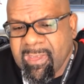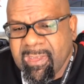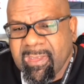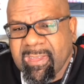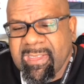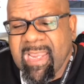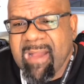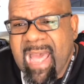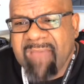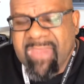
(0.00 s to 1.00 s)
Now,
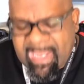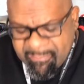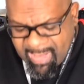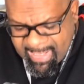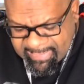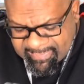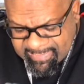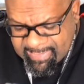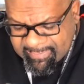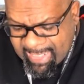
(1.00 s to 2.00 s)
I've had mine
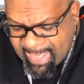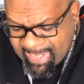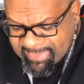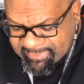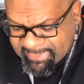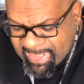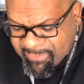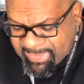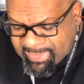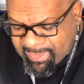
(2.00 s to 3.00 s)
since I actually got
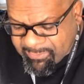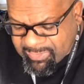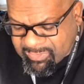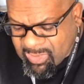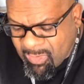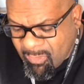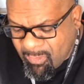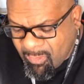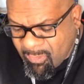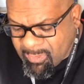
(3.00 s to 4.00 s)
my cam
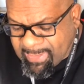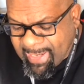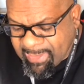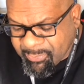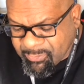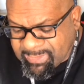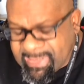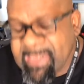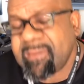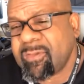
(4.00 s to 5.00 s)
installed on April
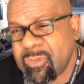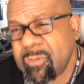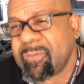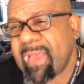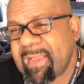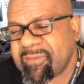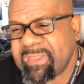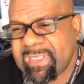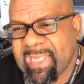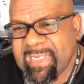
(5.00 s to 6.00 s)
10th,
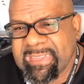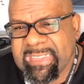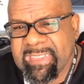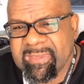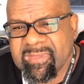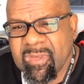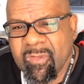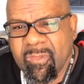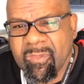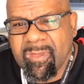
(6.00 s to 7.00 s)
2019.
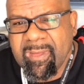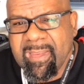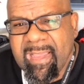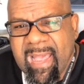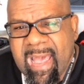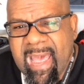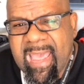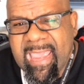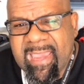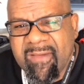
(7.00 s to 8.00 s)
So I
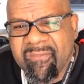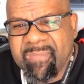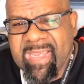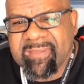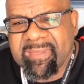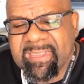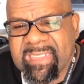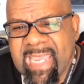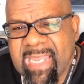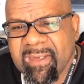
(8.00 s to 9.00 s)
have basically
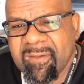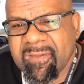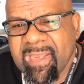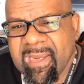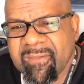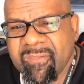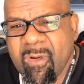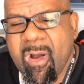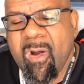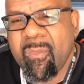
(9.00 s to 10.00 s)
had it on there
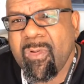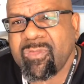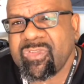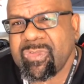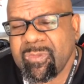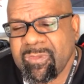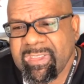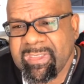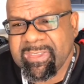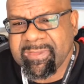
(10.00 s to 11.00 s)
for almost 2
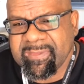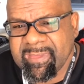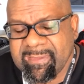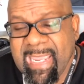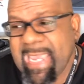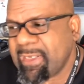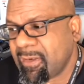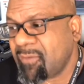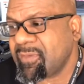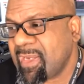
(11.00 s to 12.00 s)
years. Had it
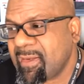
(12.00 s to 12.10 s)
on there.